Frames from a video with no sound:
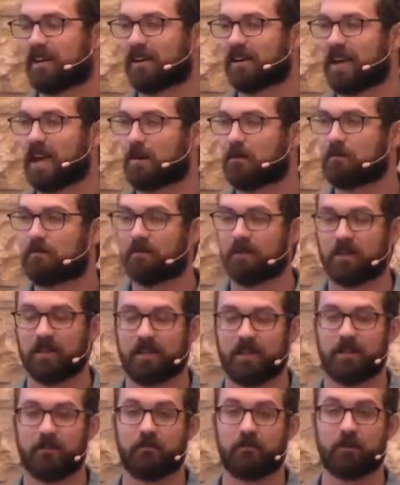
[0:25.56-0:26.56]
and I'm filling
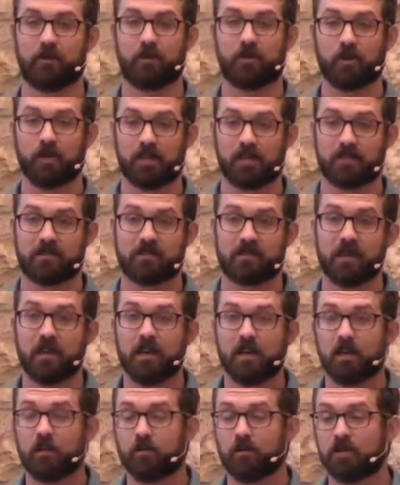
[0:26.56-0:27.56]
in for Chris
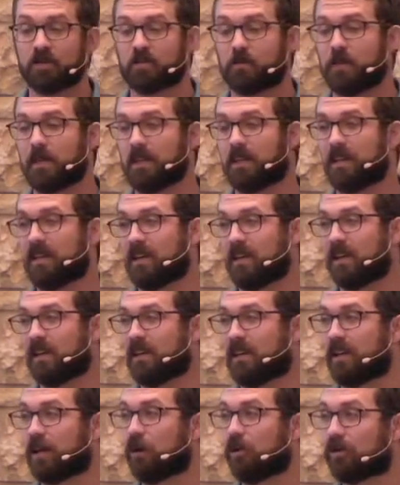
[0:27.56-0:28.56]
who is speaking
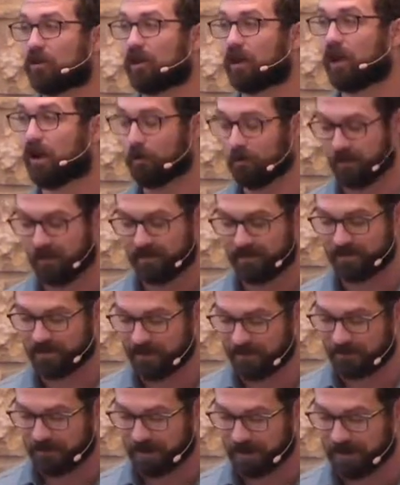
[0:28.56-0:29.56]
in Oklahoma this
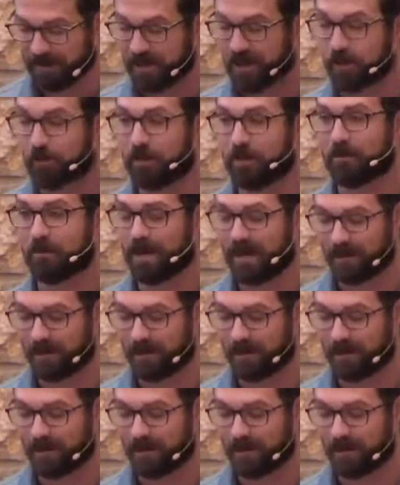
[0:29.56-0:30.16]
evening, and he'll be back